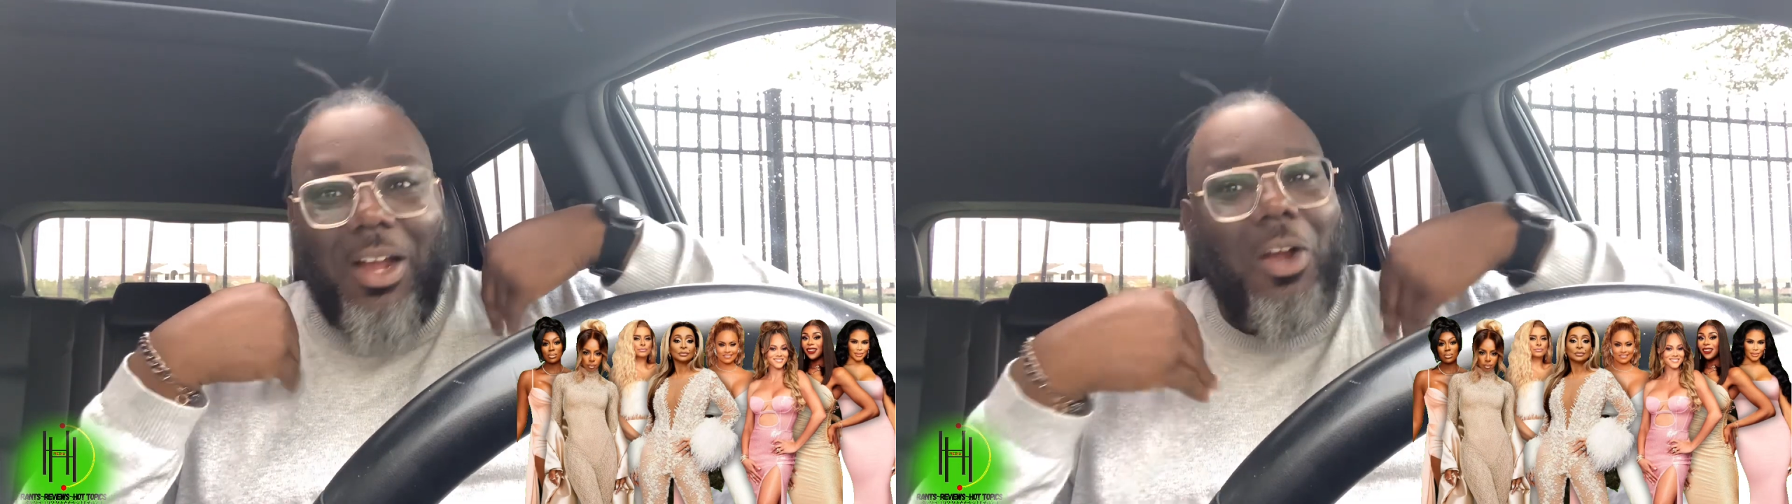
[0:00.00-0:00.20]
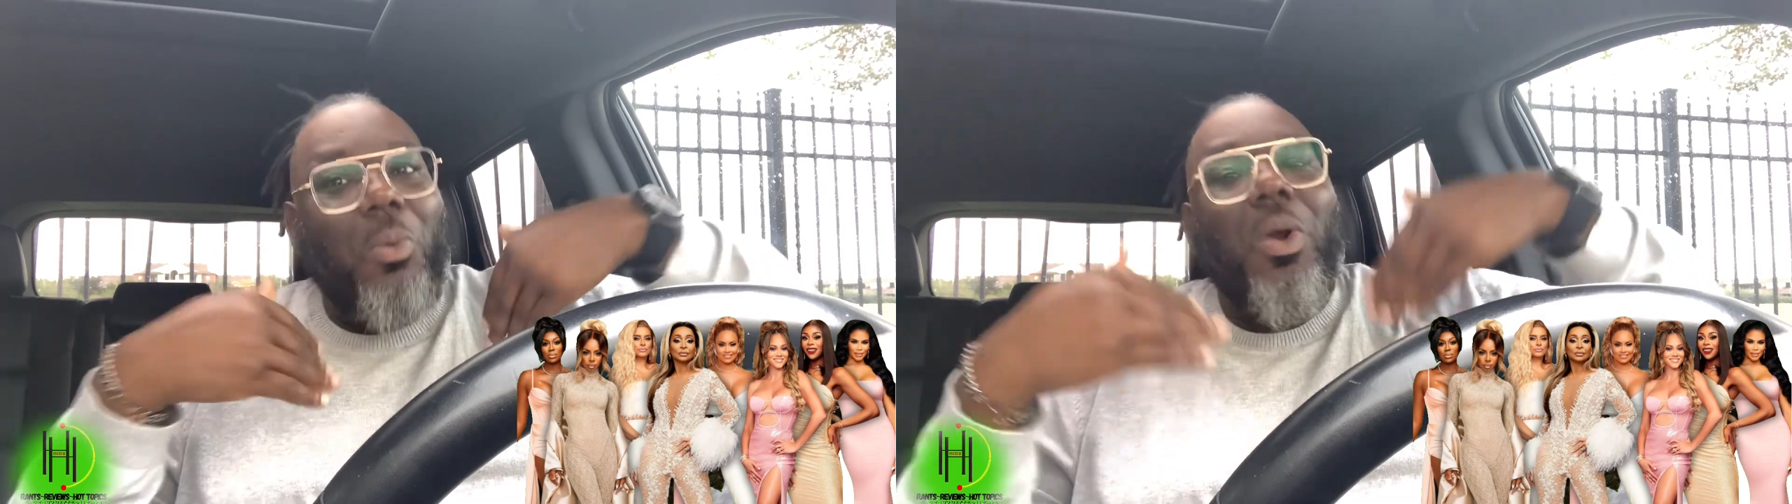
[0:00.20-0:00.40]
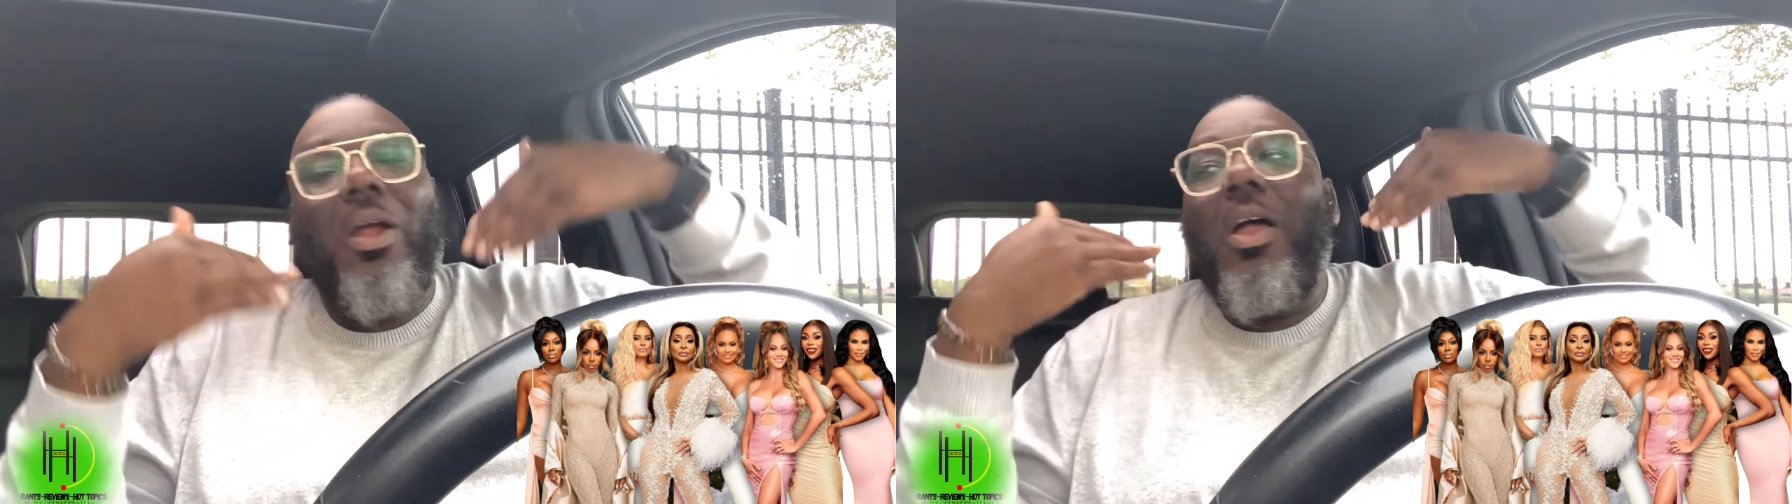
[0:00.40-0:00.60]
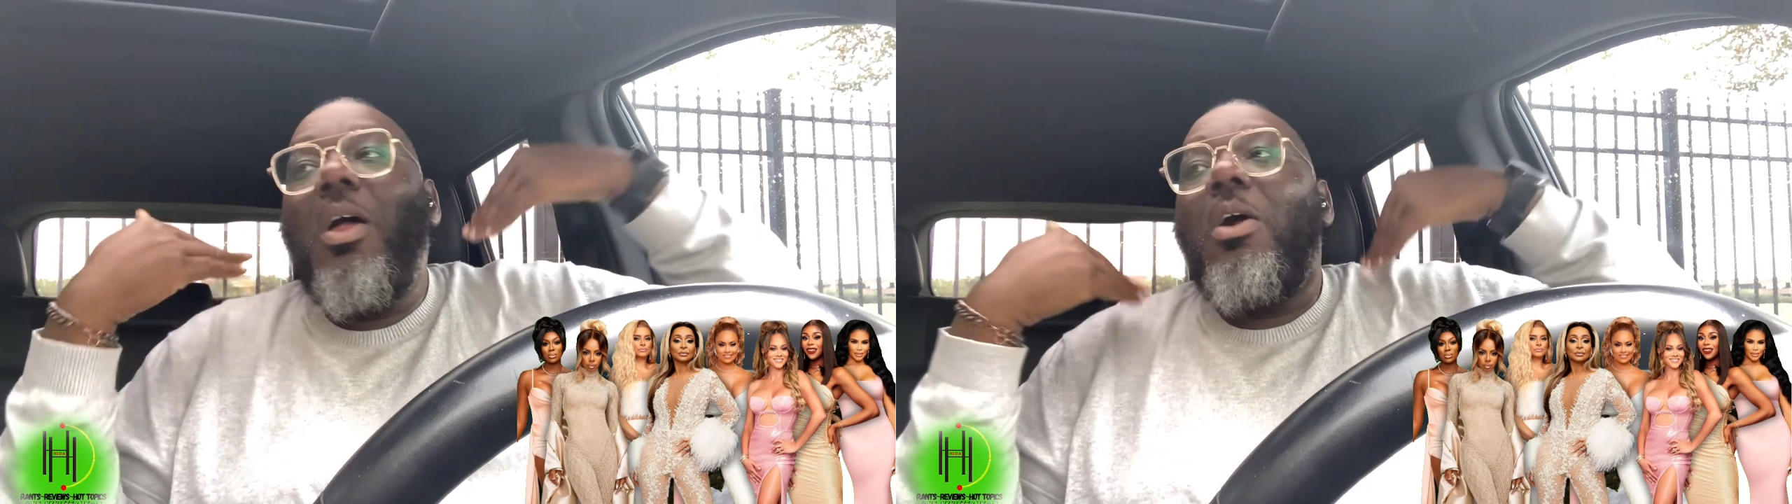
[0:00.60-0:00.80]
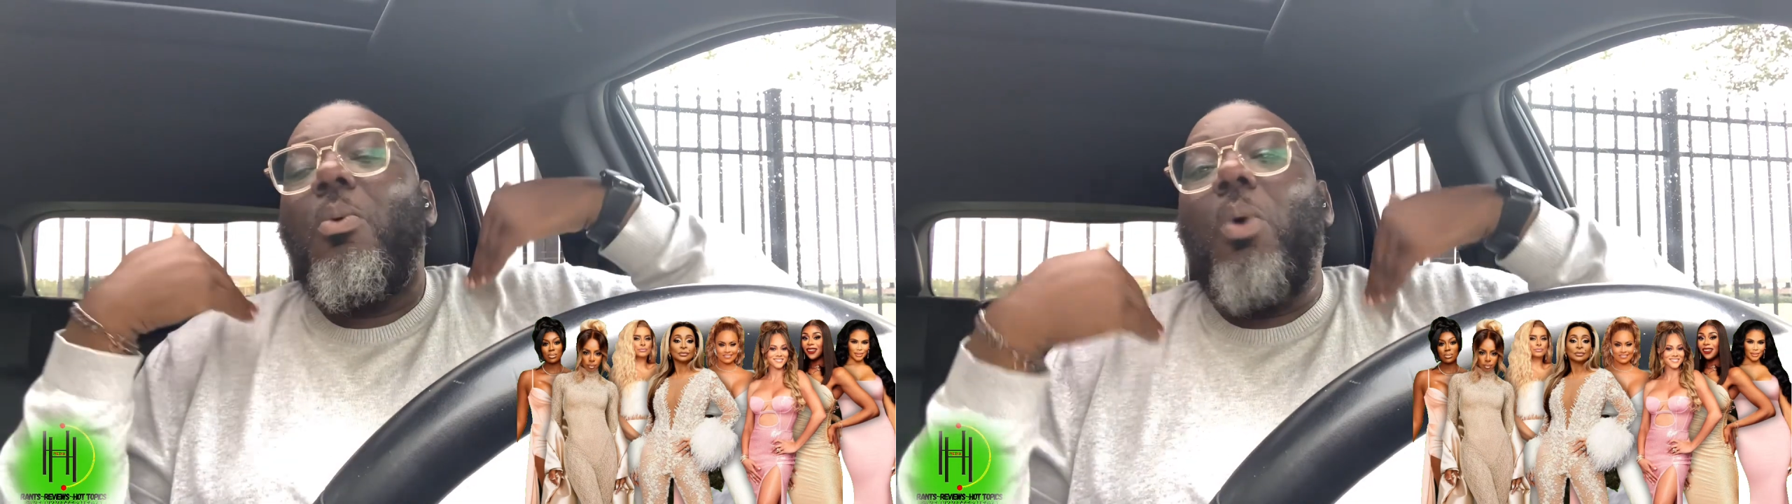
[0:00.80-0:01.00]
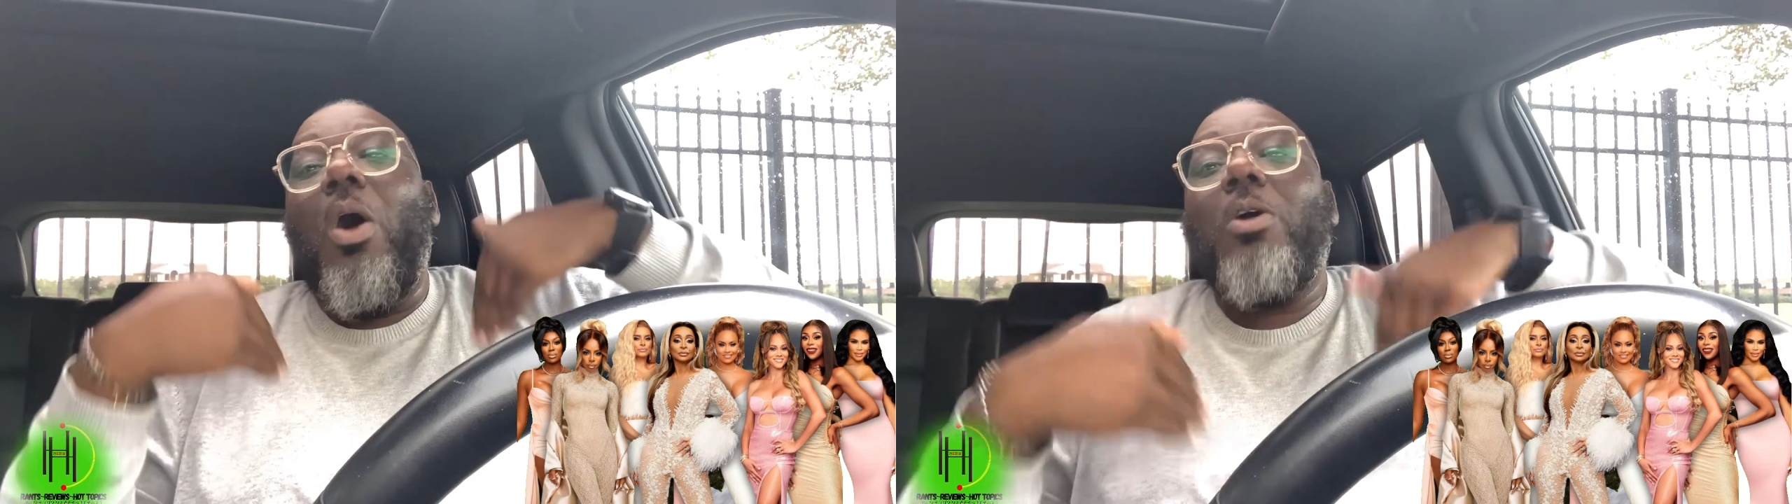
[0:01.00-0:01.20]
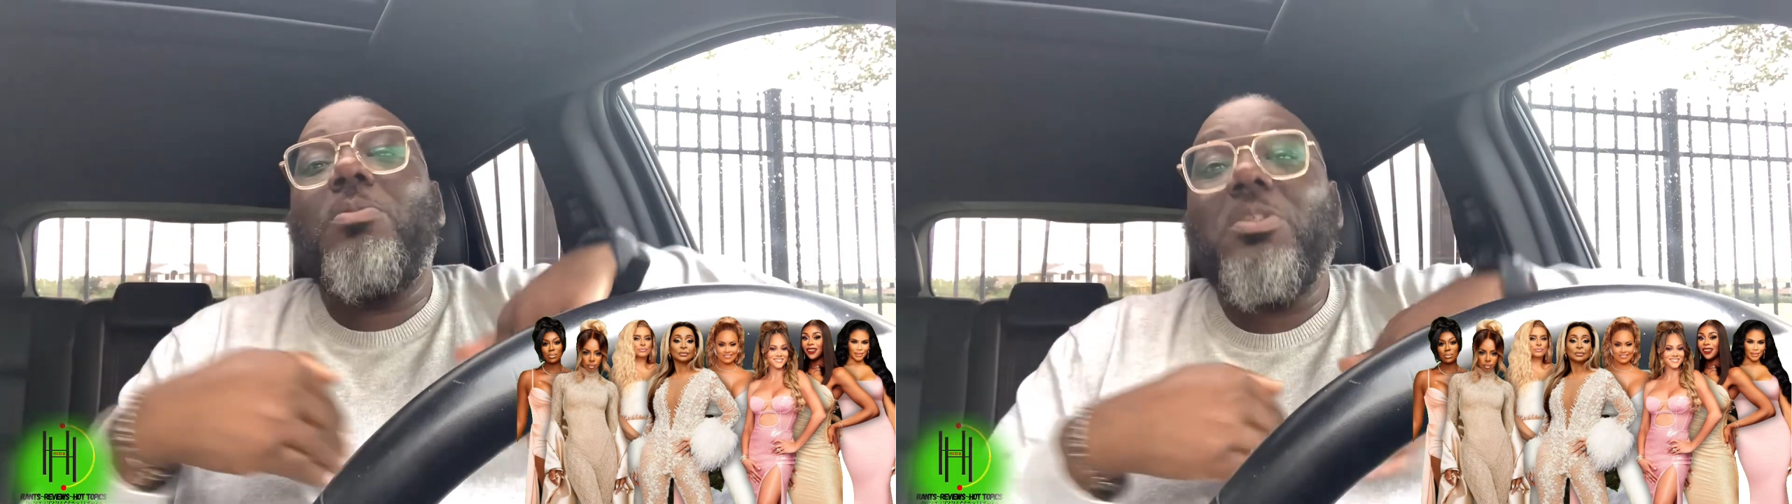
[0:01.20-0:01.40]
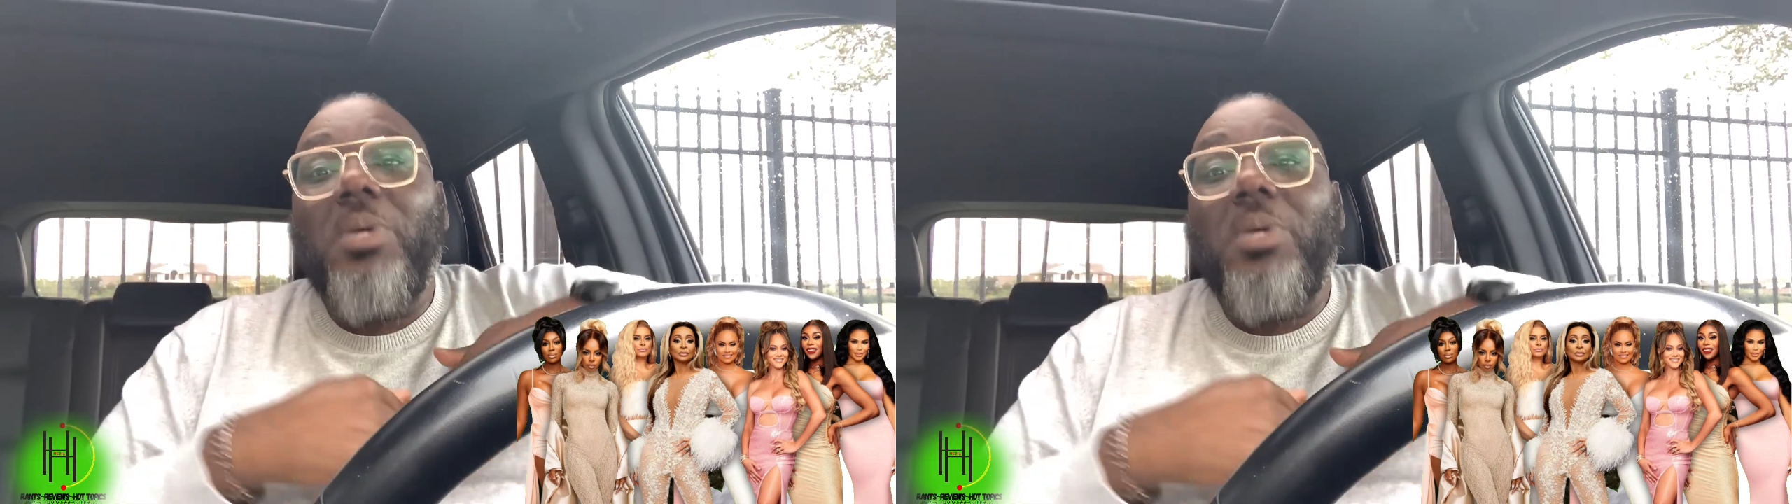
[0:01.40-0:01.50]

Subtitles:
Girl, welcome to